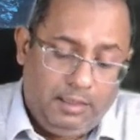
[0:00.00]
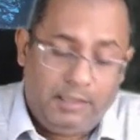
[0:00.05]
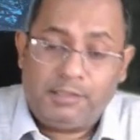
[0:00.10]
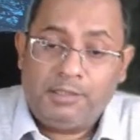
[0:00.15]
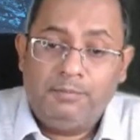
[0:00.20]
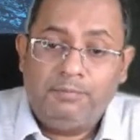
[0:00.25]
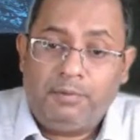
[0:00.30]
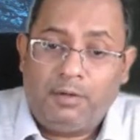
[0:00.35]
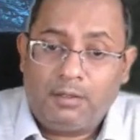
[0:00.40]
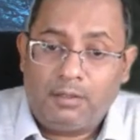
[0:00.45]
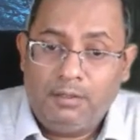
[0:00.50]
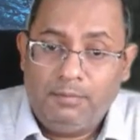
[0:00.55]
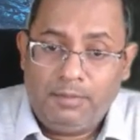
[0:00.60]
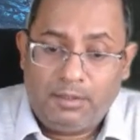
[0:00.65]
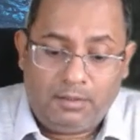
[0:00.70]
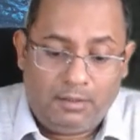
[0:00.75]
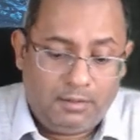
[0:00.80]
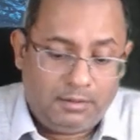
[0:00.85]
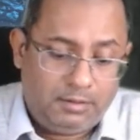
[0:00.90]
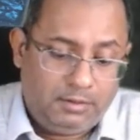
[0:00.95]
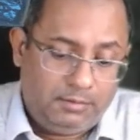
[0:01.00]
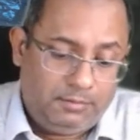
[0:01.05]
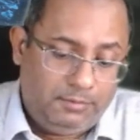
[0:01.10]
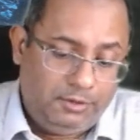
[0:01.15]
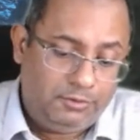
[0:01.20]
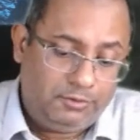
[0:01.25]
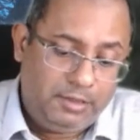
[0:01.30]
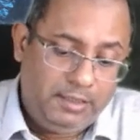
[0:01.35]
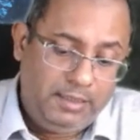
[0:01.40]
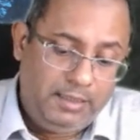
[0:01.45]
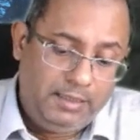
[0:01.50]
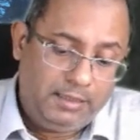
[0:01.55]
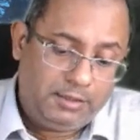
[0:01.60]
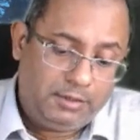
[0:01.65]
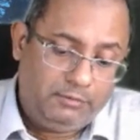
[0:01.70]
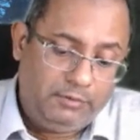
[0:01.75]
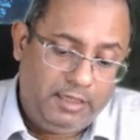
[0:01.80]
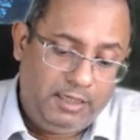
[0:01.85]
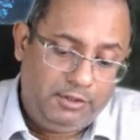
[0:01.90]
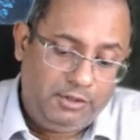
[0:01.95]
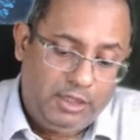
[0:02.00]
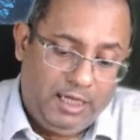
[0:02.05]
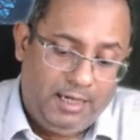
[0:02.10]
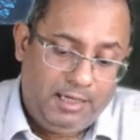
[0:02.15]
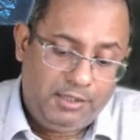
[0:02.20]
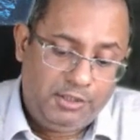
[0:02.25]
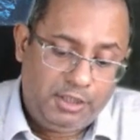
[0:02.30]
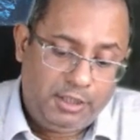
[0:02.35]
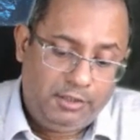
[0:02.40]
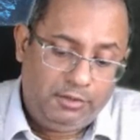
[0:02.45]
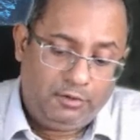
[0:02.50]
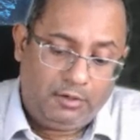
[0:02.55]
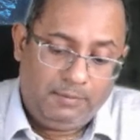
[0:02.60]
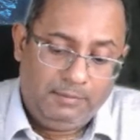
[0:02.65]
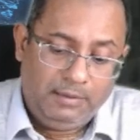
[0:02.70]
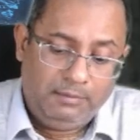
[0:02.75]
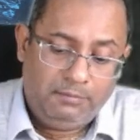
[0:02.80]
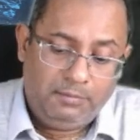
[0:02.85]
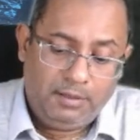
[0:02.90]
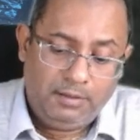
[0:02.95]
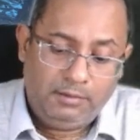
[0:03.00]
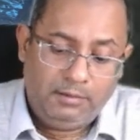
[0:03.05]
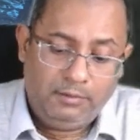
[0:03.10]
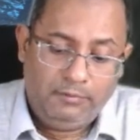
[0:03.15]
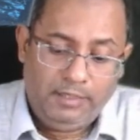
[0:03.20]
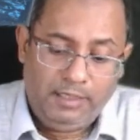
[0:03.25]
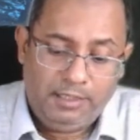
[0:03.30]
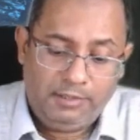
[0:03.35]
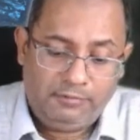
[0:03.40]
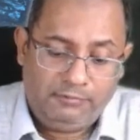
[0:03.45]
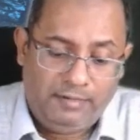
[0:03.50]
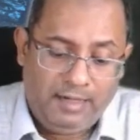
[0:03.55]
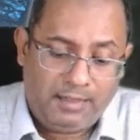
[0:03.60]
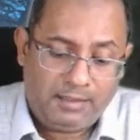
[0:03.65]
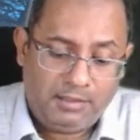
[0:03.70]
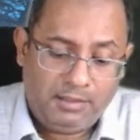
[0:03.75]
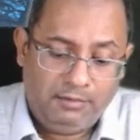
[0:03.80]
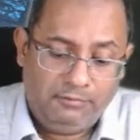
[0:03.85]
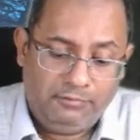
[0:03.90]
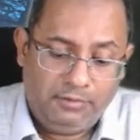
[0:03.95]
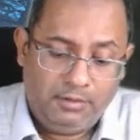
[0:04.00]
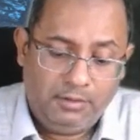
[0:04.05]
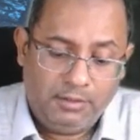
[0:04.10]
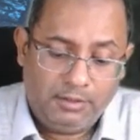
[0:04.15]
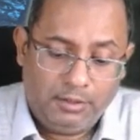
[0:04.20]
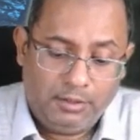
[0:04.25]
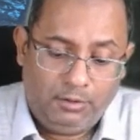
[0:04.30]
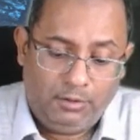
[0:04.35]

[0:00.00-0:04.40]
it's important because you see it's very challenging to remember the various facts and figures,